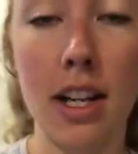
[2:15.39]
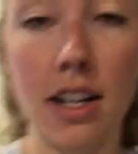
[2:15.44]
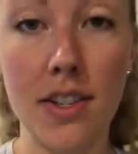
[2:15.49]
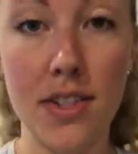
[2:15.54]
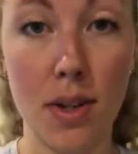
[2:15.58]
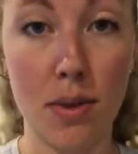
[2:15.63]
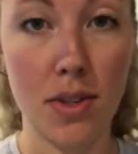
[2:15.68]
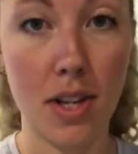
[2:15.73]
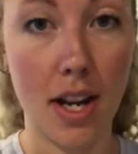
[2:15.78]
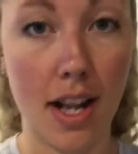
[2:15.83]

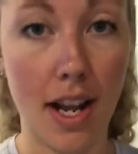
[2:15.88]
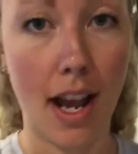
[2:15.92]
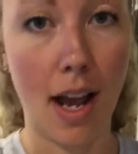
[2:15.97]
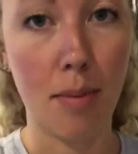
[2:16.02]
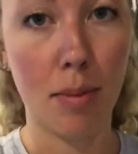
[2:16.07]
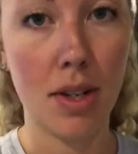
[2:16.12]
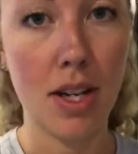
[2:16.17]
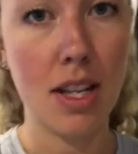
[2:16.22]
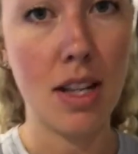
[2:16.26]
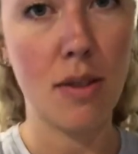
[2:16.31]
So today
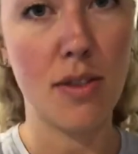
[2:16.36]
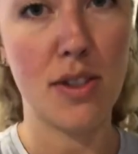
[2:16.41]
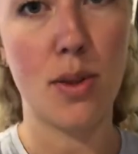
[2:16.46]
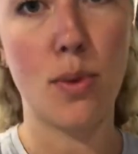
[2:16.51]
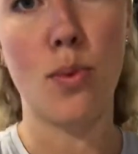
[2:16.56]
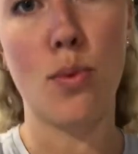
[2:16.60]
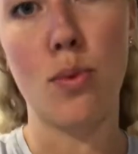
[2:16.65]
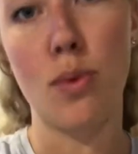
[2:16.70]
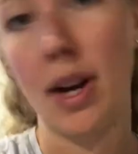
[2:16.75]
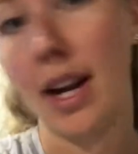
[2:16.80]
I'm gonna use a
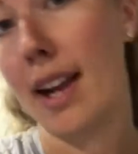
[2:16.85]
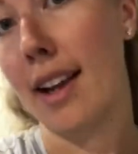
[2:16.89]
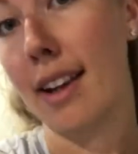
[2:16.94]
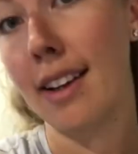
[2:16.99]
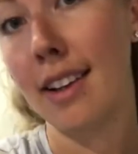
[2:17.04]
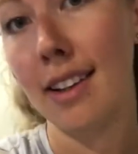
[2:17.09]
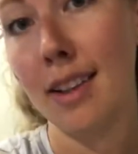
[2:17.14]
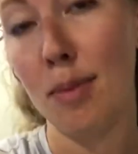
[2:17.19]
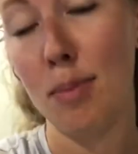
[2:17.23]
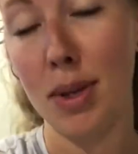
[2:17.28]

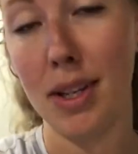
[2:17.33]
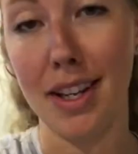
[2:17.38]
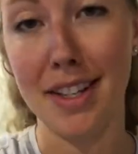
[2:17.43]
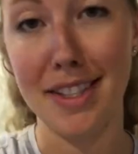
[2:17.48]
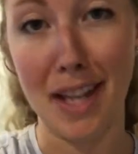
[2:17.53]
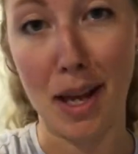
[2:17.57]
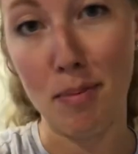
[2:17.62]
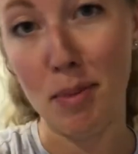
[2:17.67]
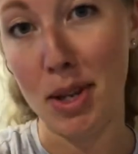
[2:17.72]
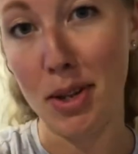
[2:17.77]
rig
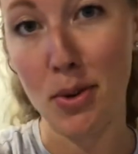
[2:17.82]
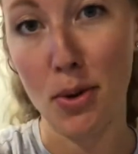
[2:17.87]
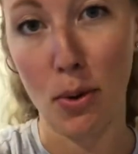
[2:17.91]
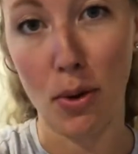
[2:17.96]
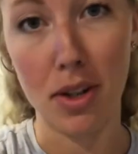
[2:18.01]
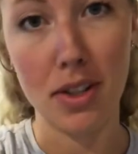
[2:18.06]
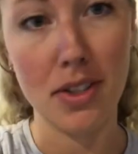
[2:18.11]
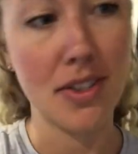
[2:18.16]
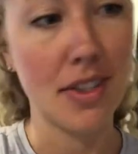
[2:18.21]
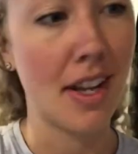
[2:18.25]
because I'm
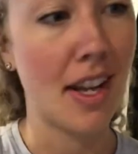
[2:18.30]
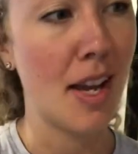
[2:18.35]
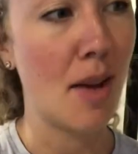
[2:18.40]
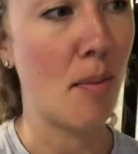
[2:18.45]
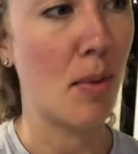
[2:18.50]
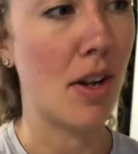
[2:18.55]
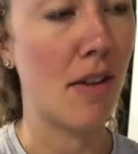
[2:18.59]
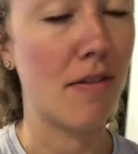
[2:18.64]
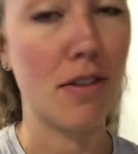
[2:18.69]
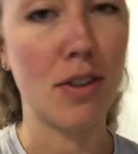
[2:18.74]
indoors,
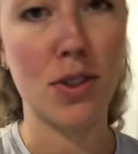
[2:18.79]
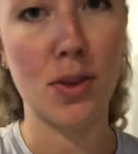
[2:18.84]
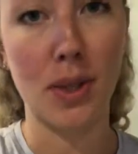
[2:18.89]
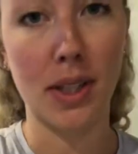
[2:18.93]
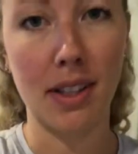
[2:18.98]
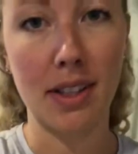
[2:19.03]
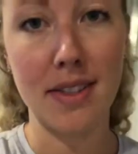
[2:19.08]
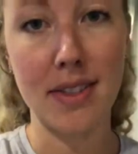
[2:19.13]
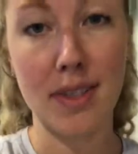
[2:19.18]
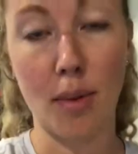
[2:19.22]
but if you're
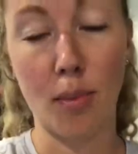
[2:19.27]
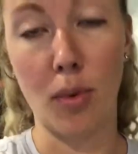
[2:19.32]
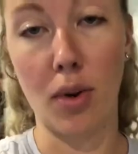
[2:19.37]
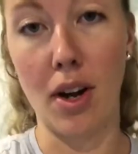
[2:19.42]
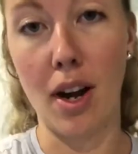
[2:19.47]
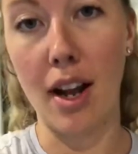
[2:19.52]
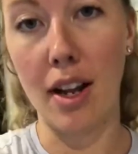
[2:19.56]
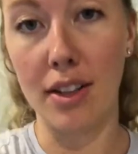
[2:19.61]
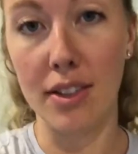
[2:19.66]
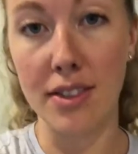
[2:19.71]
doing this
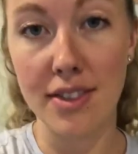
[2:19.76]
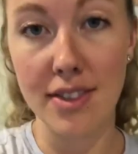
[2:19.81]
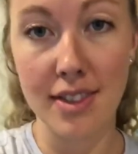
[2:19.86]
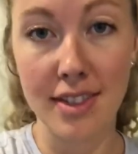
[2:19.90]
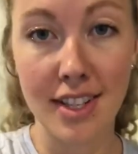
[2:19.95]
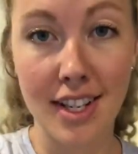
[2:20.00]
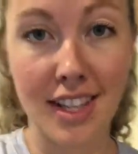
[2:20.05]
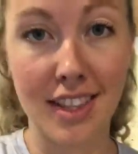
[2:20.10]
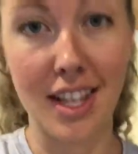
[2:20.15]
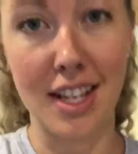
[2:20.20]
somewhere
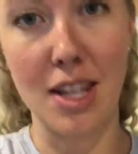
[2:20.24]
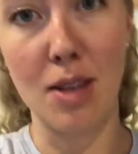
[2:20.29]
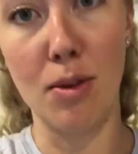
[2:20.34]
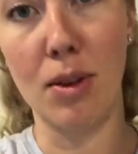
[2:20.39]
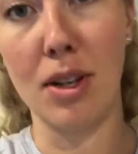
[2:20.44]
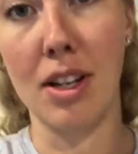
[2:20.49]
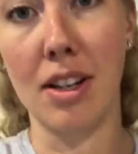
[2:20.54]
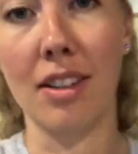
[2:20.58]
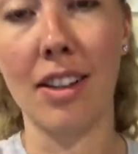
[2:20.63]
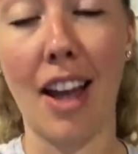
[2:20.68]
else, then you
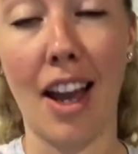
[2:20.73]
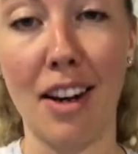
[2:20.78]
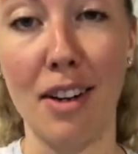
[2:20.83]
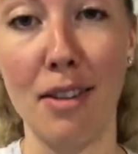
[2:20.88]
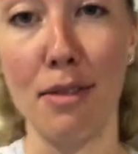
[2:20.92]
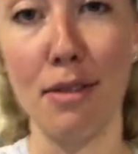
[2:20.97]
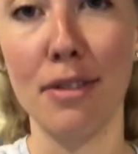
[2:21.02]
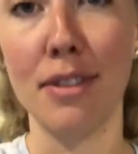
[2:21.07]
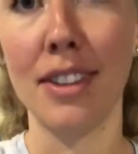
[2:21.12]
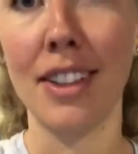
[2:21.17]
can kind
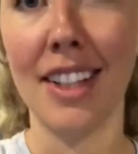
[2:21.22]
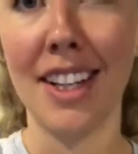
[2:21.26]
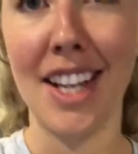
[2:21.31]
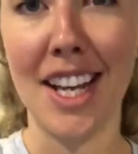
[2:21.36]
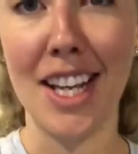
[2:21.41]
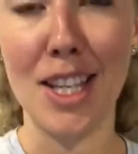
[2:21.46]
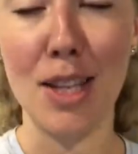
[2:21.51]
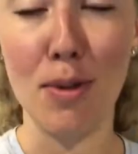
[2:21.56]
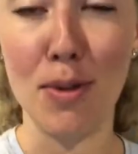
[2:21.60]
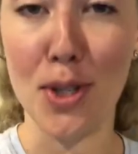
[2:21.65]
of
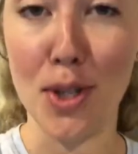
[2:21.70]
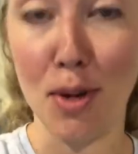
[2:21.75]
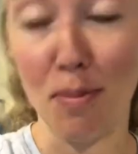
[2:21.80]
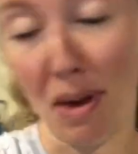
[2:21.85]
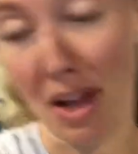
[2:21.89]
use your